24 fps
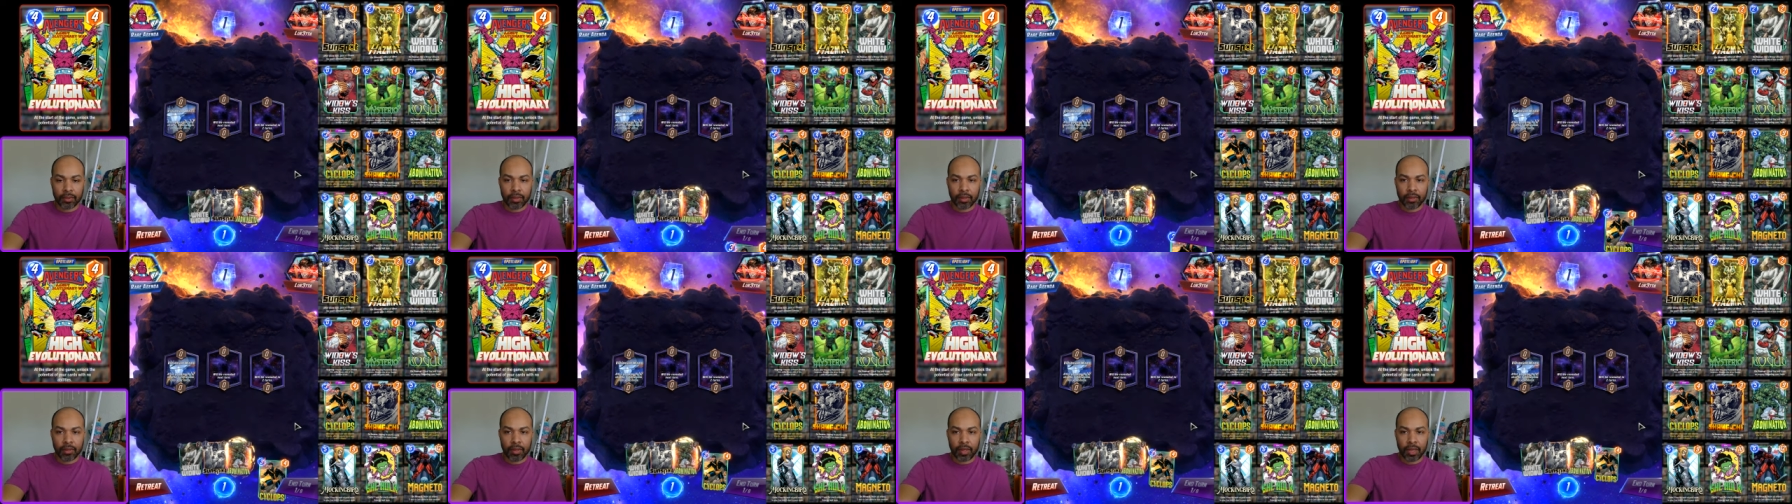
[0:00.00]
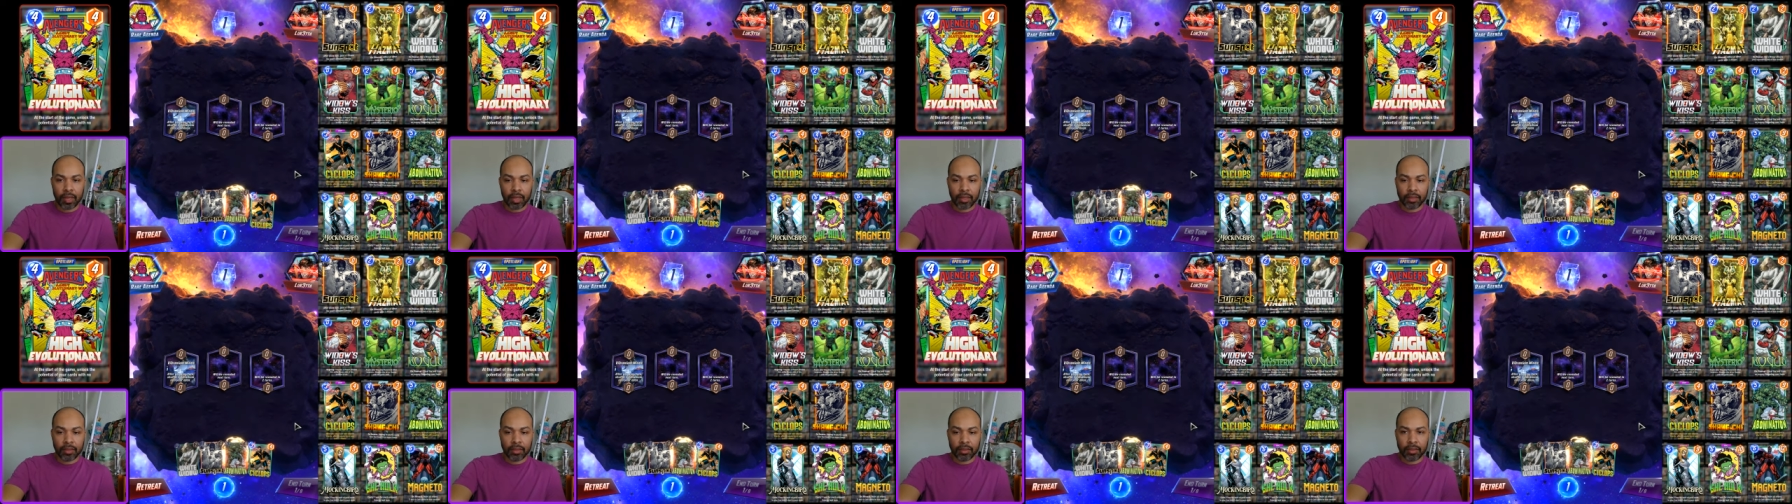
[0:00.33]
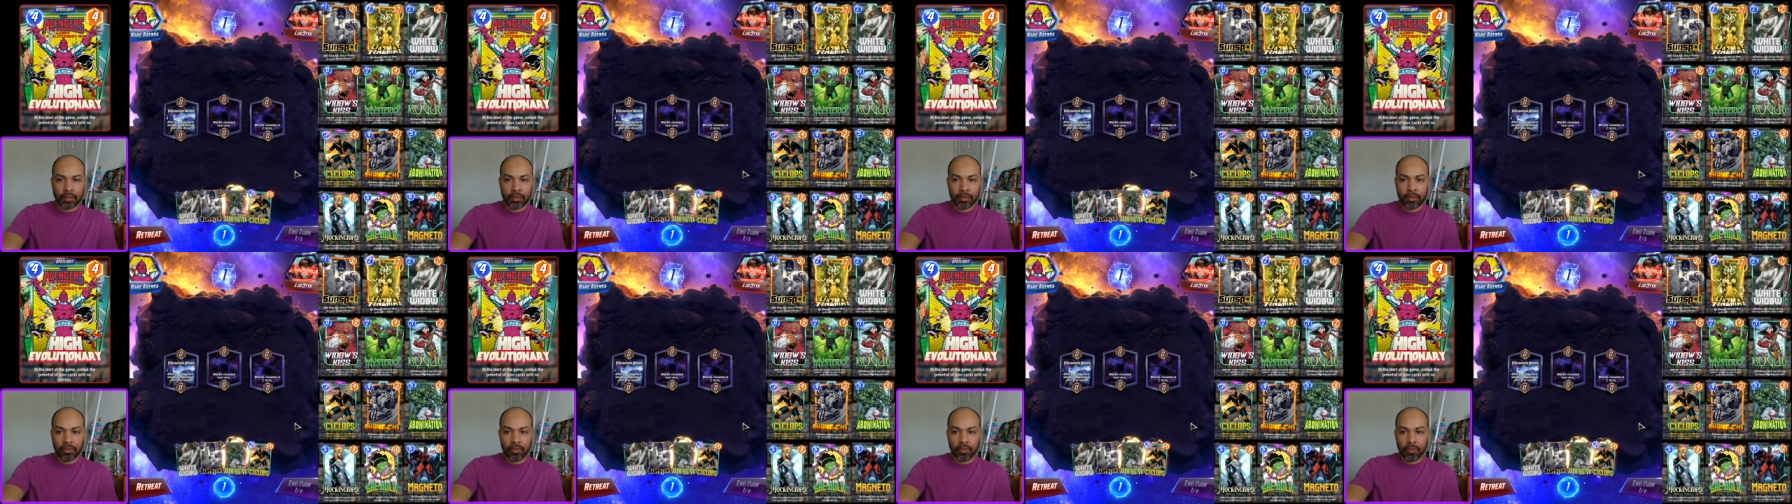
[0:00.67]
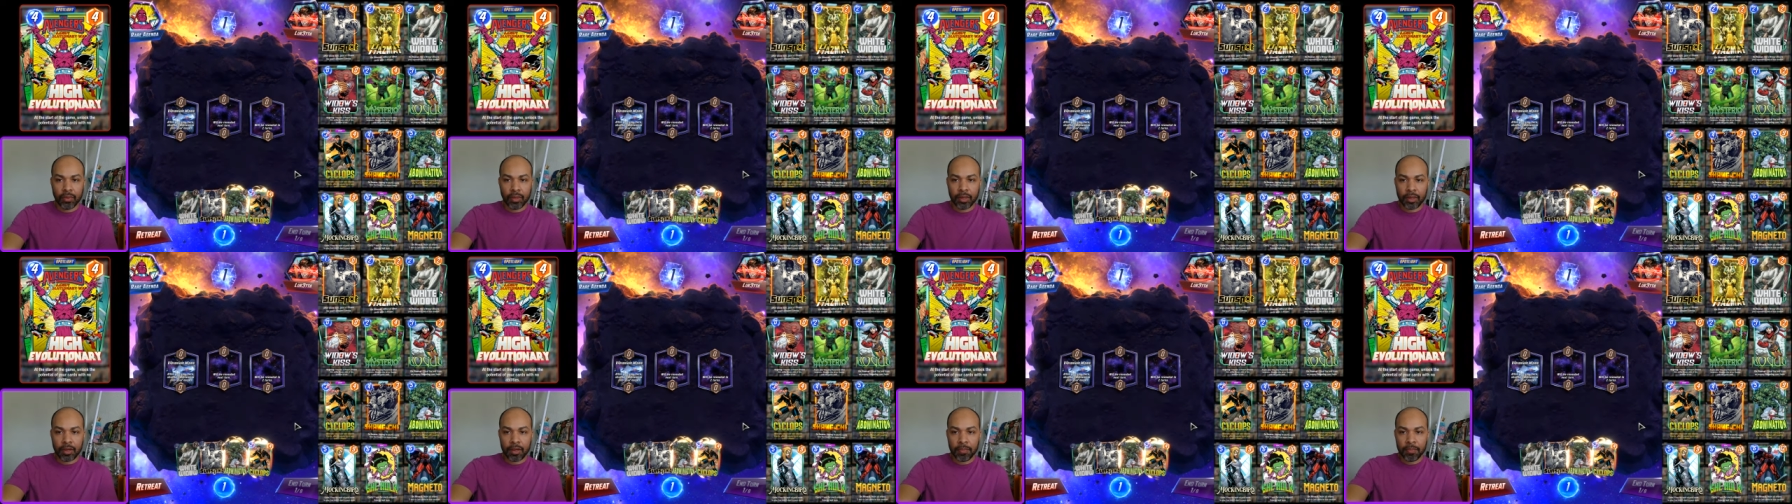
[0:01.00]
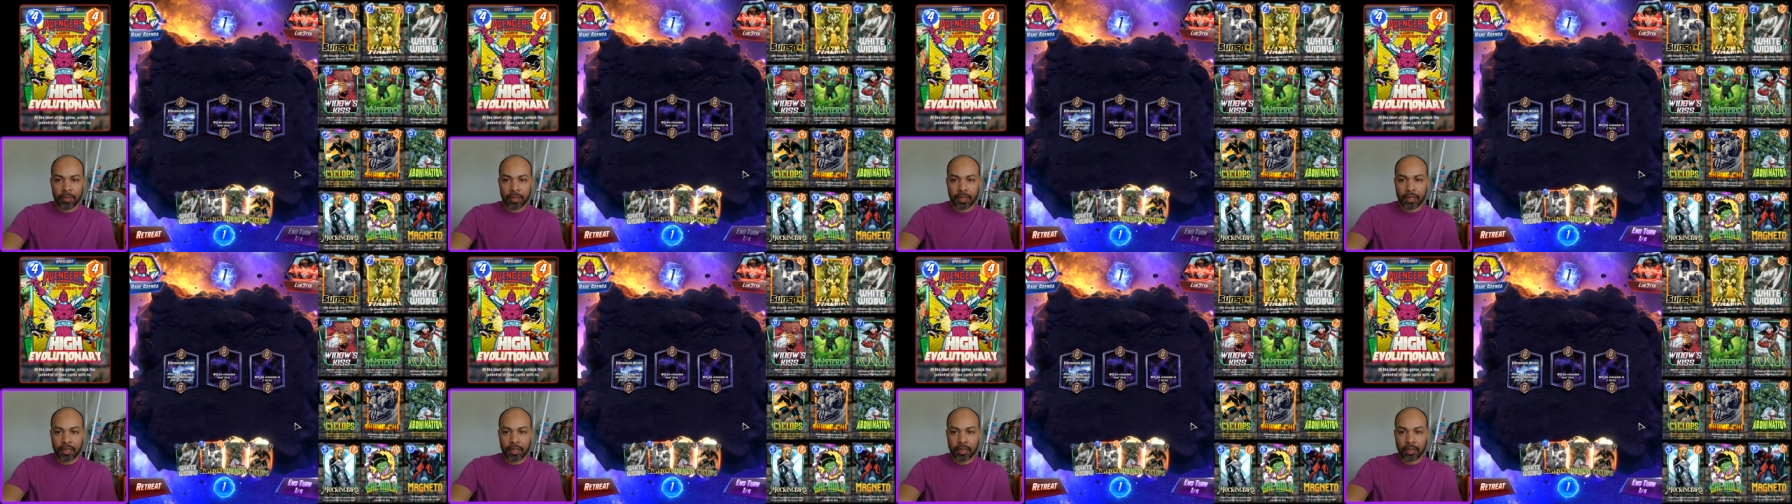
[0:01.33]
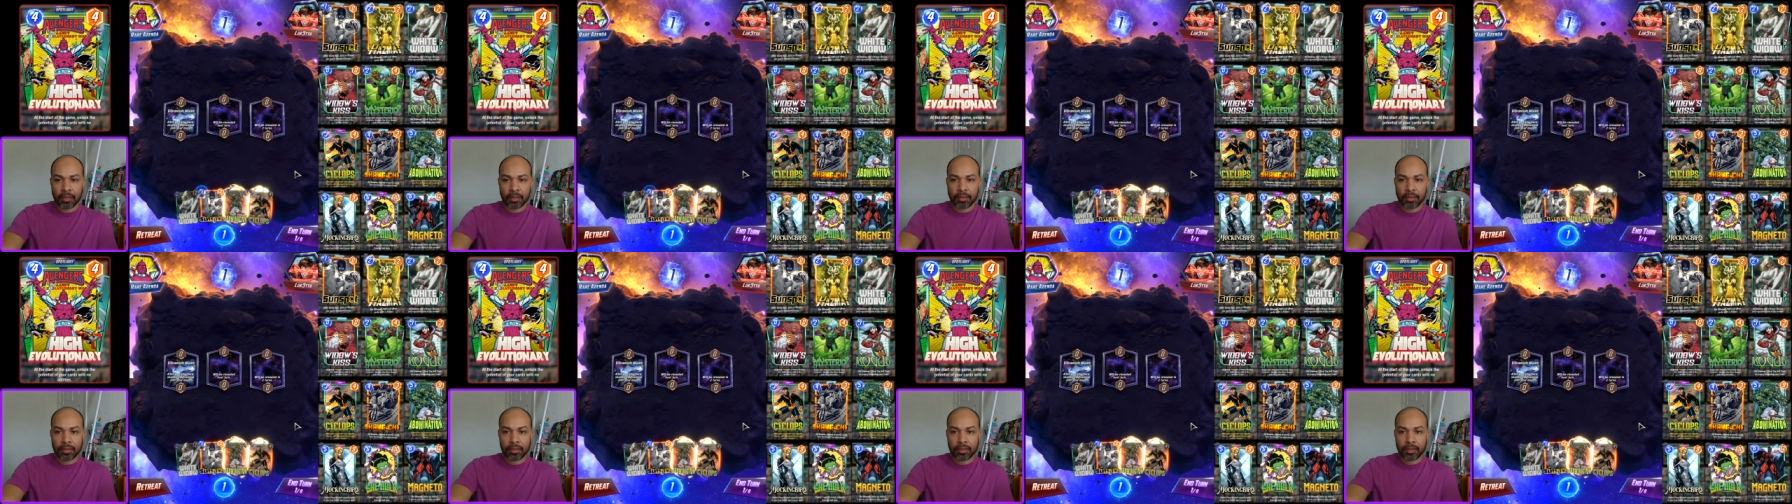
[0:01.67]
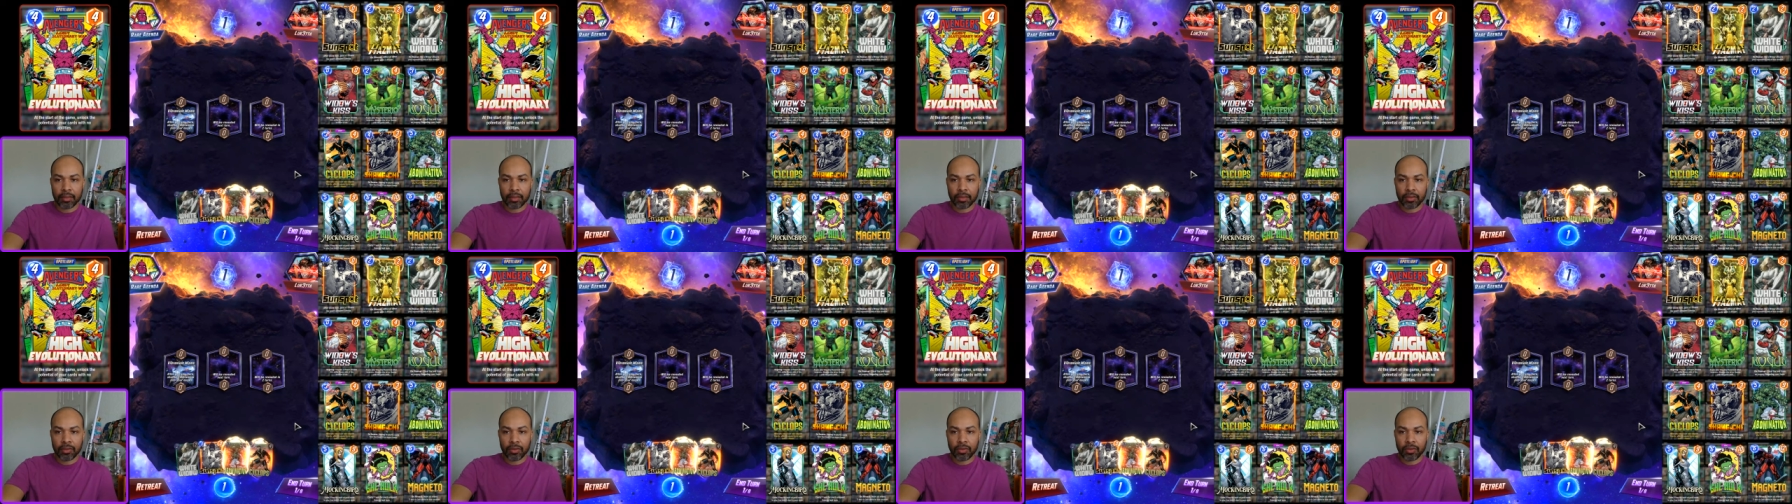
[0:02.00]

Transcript: Okay, we're up against